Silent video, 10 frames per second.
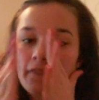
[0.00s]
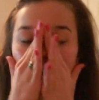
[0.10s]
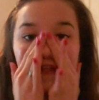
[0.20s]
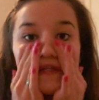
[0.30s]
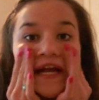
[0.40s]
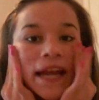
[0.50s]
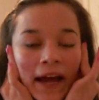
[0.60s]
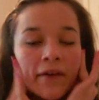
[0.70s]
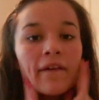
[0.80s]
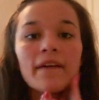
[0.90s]
face right
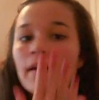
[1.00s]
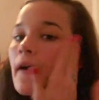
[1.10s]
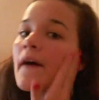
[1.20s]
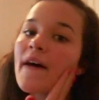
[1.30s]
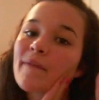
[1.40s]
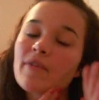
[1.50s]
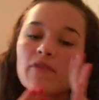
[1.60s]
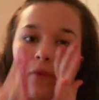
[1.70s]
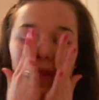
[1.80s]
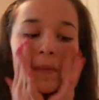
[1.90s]
now
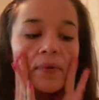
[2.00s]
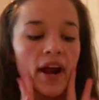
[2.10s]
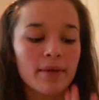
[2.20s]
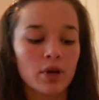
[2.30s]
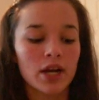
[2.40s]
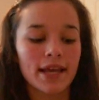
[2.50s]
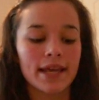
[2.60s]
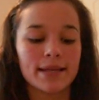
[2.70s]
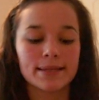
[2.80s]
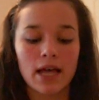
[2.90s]
before the primer
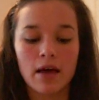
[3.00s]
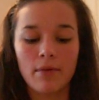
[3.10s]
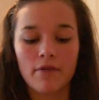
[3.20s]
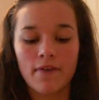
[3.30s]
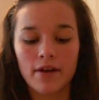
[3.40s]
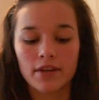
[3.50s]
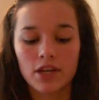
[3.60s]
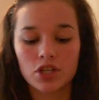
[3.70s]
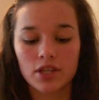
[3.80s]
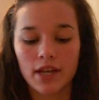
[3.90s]
is a
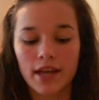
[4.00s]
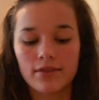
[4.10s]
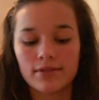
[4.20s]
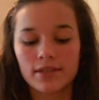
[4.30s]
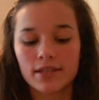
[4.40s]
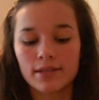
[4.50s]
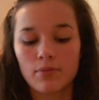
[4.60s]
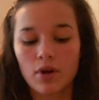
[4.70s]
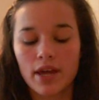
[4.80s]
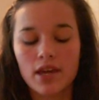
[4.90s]
foundation that I used
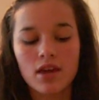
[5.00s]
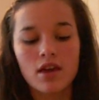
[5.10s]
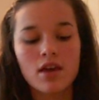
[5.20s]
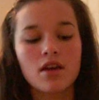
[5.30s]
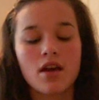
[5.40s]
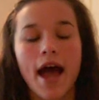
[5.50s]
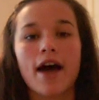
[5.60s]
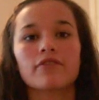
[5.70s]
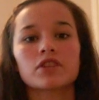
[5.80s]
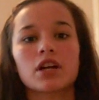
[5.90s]
this morning
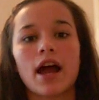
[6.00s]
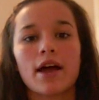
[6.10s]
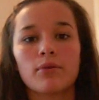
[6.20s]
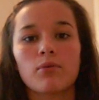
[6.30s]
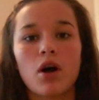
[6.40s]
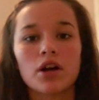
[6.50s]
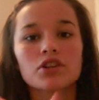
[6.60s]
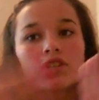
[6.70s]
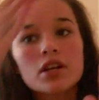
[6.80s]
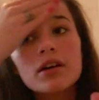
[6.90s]
after I
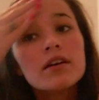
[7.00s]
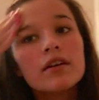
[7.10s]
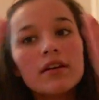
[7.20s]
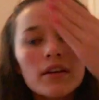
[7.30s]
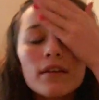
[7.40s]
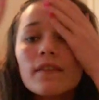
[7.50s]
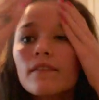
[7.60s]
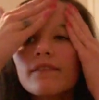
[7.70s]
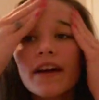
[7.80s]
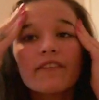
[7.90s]
washed
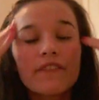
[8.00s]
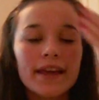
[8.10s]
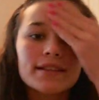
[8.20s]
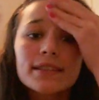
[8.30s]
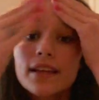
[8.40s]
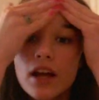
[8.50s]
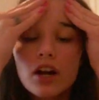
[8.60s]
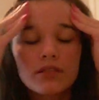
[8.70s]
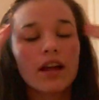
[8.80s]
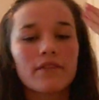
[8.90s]
my face.
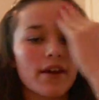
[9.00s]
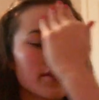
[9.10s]
Or not a